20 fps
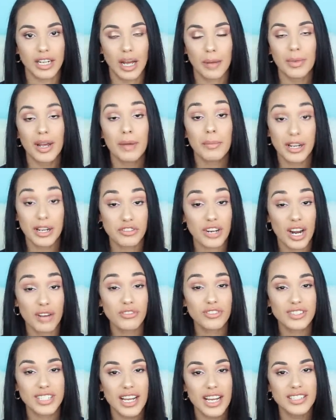my
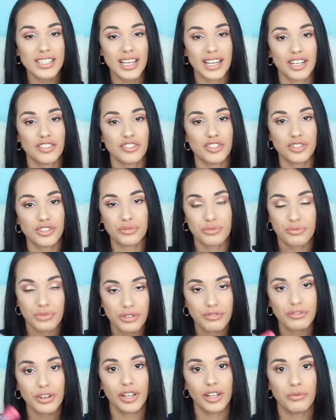travel size, I can just
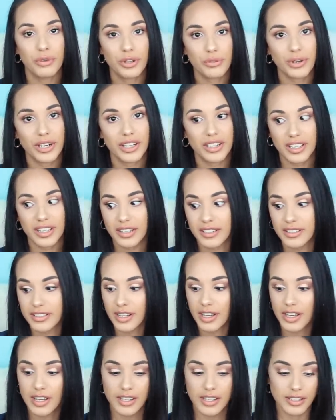refill it with one of
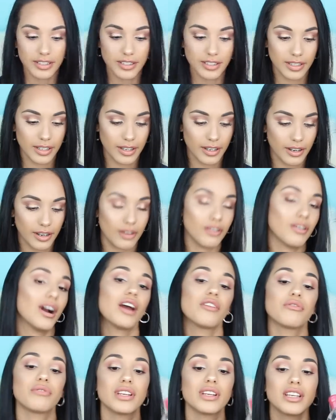these. So
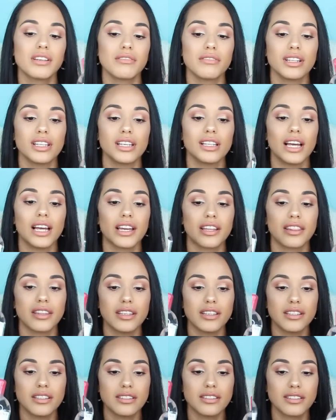I really, really like
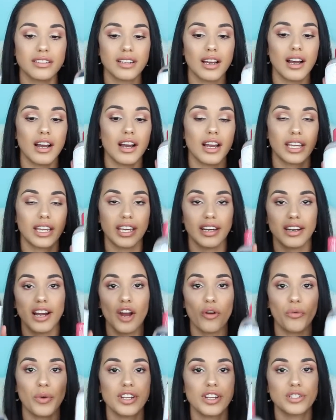these. I
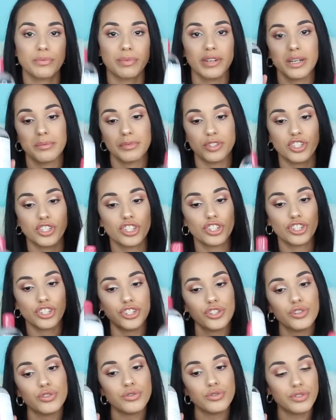cannot wait to put it to the
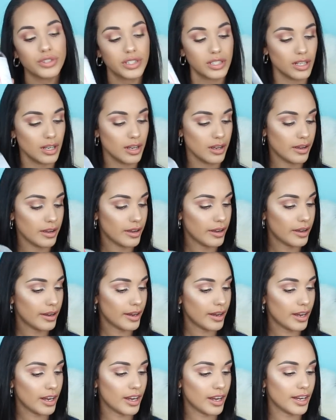use
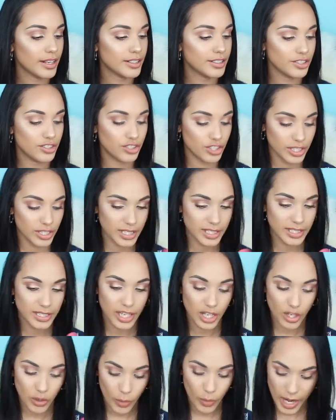to just
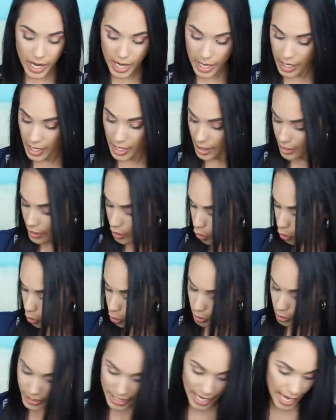tape away the
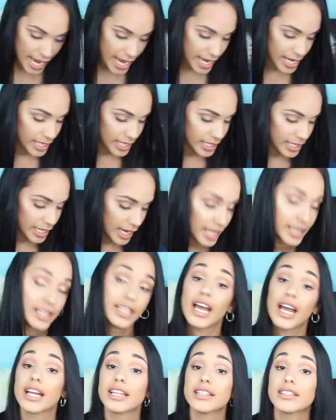whole day at
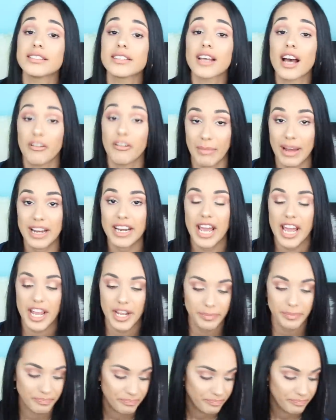the end of my day.